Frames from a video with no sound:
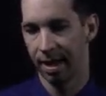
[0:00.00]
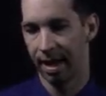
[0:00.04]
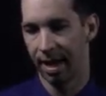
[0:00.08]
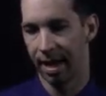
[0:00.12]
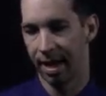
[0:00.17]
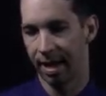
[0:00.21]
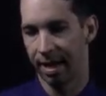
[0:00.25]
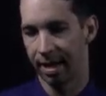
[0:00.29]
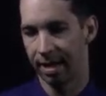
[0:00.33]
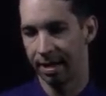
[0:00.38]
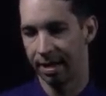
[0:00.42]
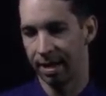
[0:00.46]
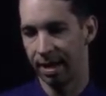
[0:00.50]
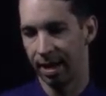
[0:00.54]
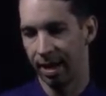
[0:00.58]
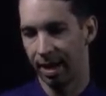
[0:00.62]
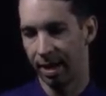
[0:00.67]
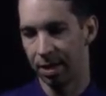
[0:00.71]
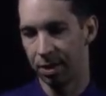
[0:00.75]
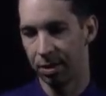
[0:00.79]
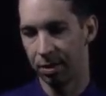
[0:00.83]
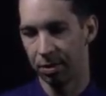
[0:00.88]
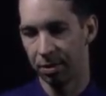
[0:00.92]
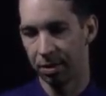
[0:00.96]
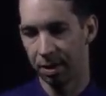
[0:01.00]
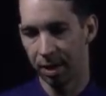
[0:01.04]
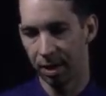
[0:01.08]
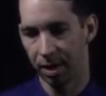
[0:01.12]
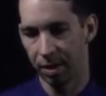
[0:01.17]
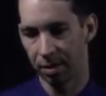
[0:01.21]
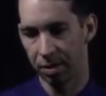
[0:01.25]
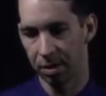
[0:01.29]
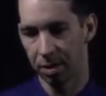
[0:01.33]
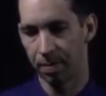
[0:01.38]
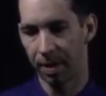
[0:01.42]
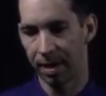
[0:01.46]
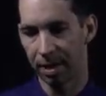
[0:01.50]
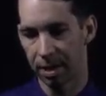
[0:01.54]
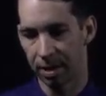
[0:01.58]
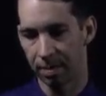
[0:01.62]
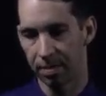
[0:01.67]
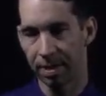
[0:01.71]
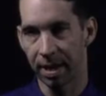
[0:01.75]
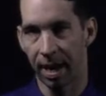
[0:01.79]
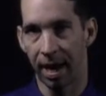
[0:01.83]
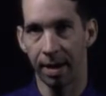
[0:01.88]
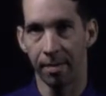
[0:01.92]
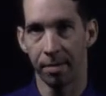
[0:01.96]
spend
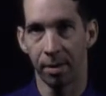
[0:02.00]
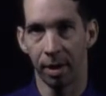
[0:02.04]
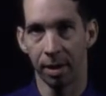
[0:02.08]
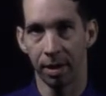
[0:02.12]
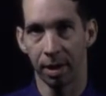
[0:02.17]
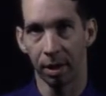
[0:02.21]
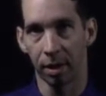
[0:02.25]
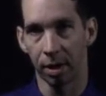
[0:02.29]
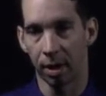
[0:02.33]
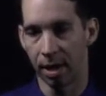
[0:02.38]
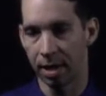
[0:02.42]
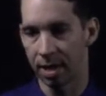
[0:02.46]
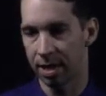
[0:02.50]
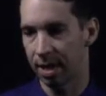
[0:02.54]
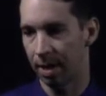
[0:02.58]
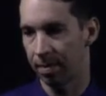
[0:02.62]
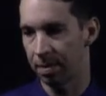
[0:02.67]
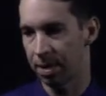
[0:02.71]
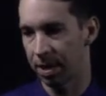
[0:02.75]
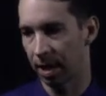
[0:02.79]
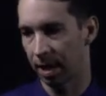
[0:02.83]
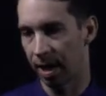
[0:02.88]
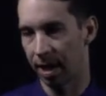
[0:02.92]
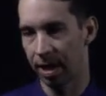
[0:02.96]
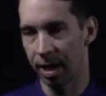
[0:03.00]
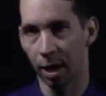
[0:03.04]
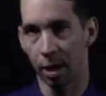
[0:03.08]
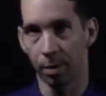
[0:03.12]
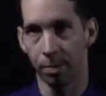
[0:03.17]
some time on the concepts to kind of